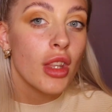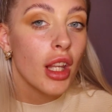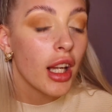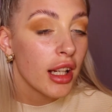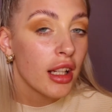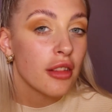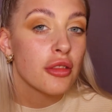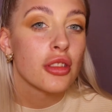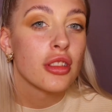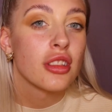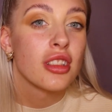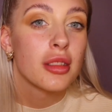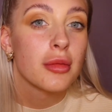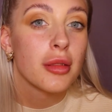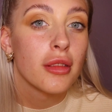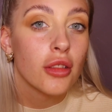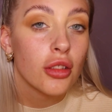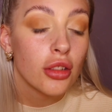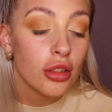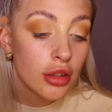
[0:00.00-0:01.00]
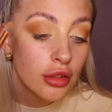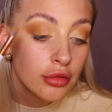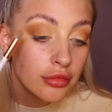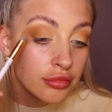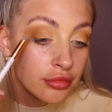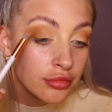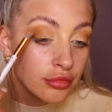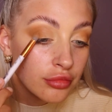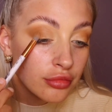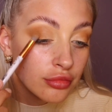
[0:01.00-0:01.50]
I have done this before.
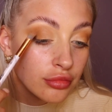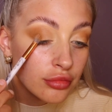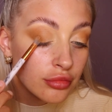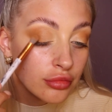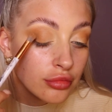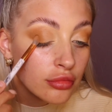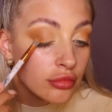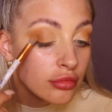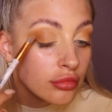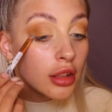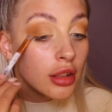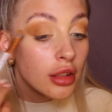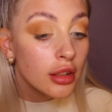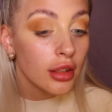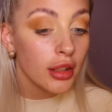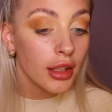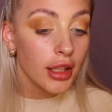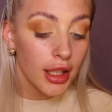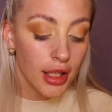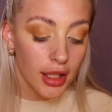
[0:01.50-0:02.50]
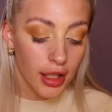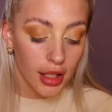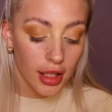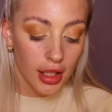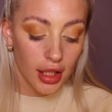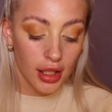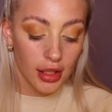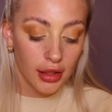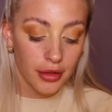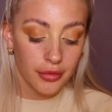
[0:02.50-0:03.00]

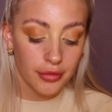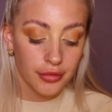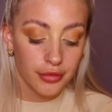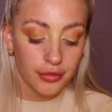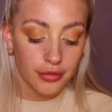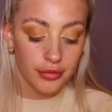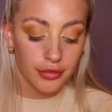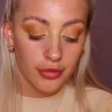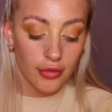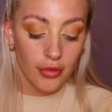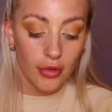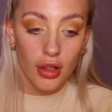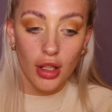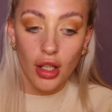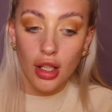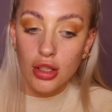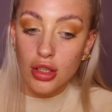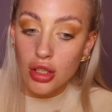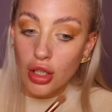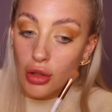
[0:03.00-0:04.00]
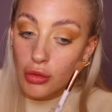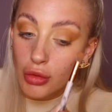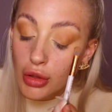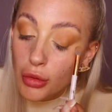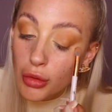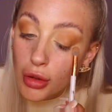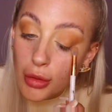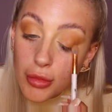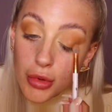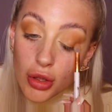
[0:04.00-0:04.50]
Clearly, I don't know
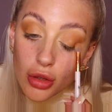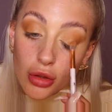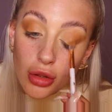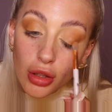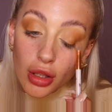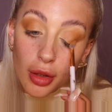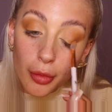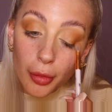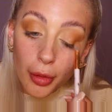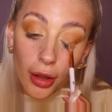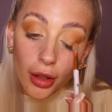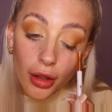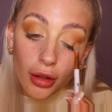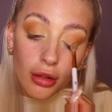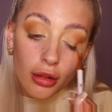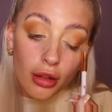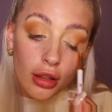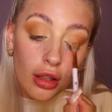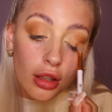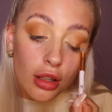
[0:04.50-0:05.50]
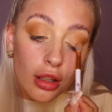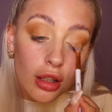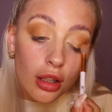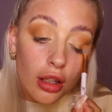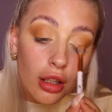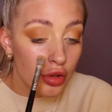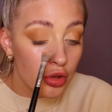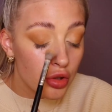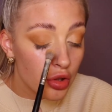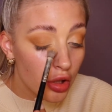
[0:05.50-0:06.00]
what I'm talking about.
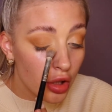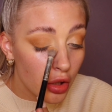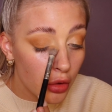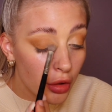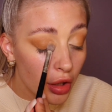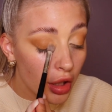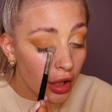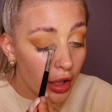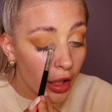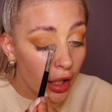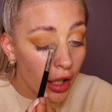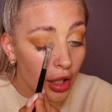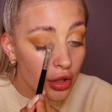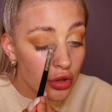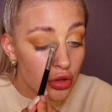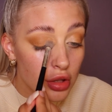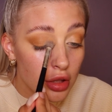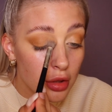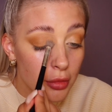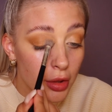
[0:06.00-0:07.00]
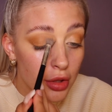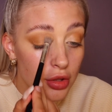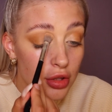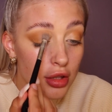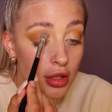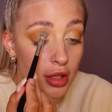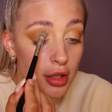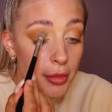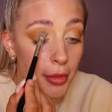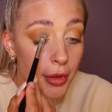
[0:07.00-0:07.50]
Do you know what, I can actually imagine
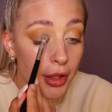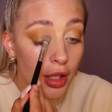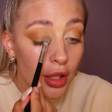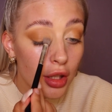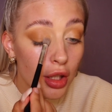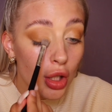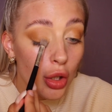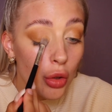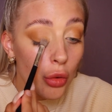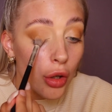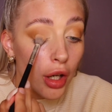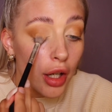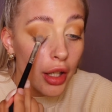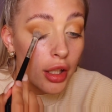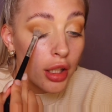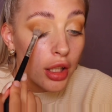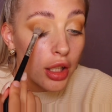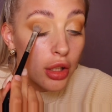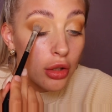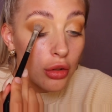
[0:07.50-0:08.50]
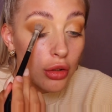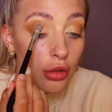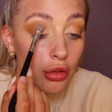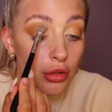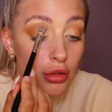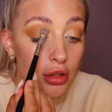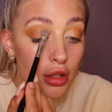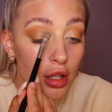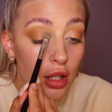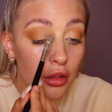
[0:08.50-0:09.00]
this being quite a cute
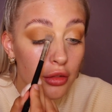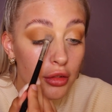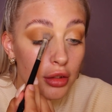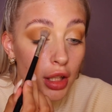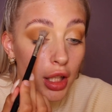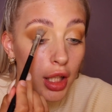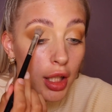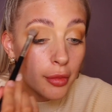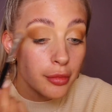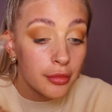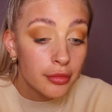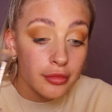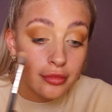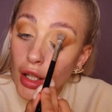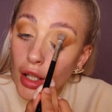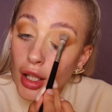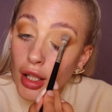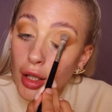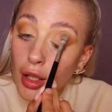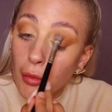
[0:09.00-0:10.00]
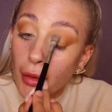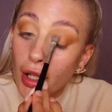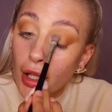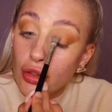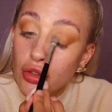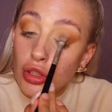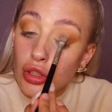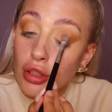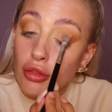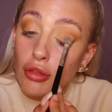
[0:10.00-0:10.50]
little soft glam, and I'm
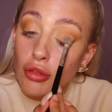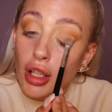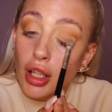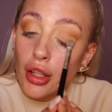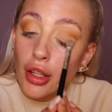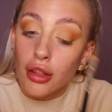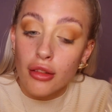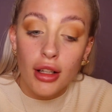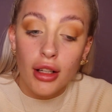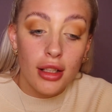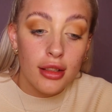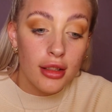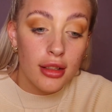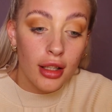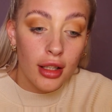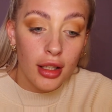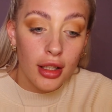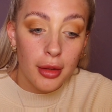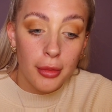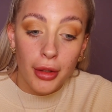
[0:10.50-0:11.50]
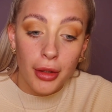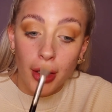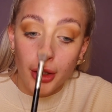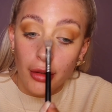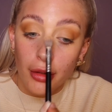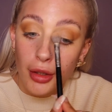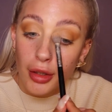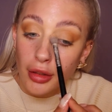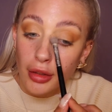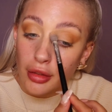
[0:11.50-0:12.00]
actually rather excited about
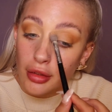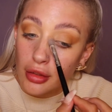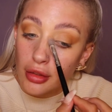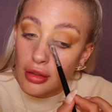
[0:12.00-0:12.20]
it.